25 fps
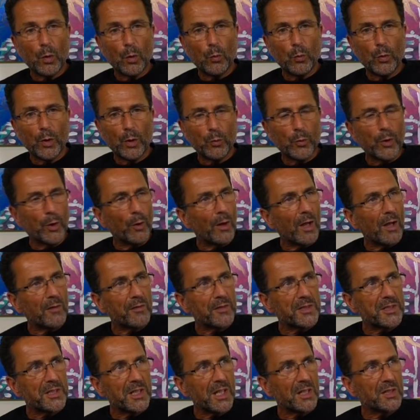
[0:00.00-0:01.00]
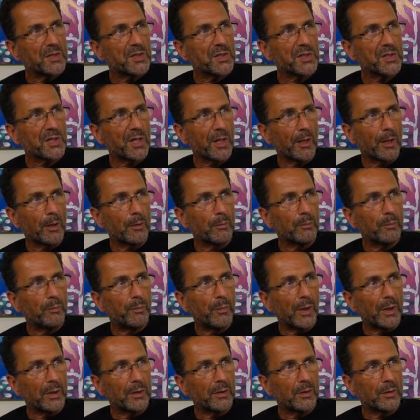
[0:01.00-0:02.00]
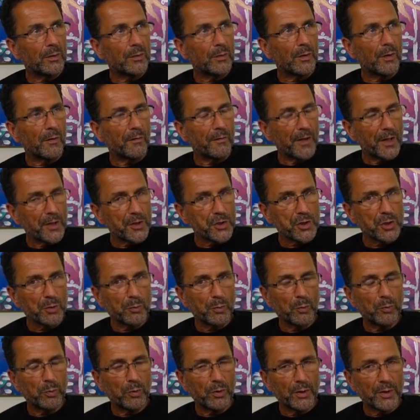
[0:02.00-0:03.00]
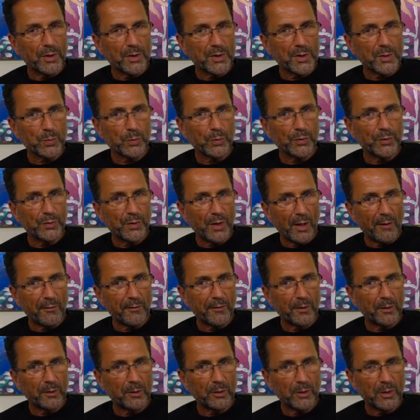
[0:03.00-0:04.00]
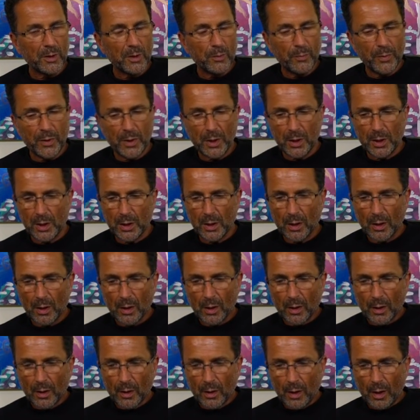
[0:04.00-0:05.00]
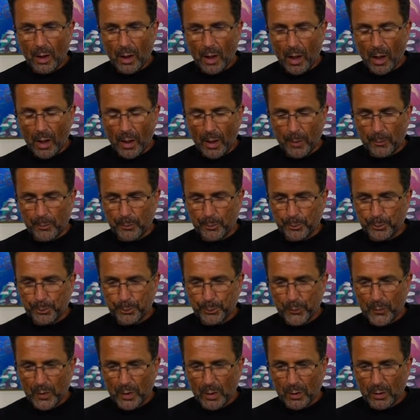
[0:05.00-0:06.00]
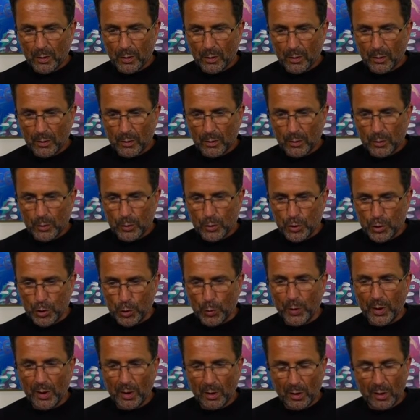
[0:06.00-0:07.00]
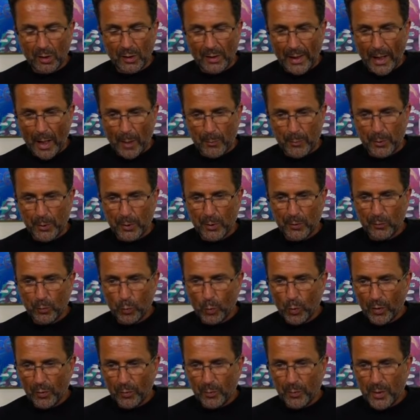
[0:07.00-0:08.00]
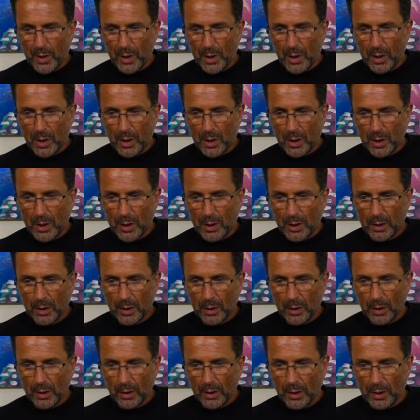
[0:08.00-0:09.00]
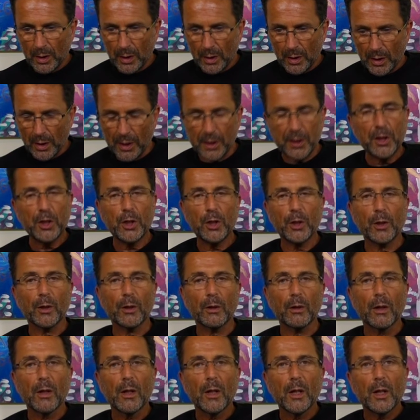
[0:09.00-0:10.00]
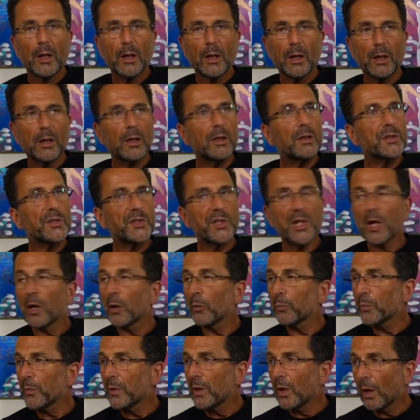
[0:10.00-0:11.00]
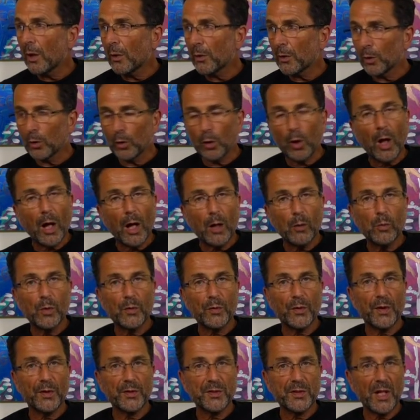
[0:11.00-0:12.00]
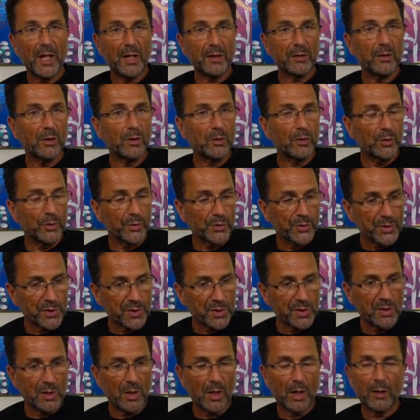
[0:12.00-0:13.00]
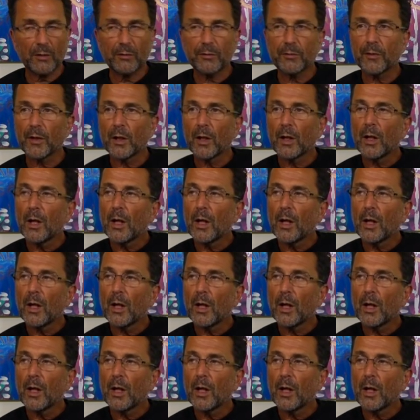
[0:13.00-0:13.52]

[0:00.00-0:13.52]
we, we, don't have a date set up, but the vegetable police will definitely be um, doing a collaborative with me in here. He's helped me out a lot with the technical stuff,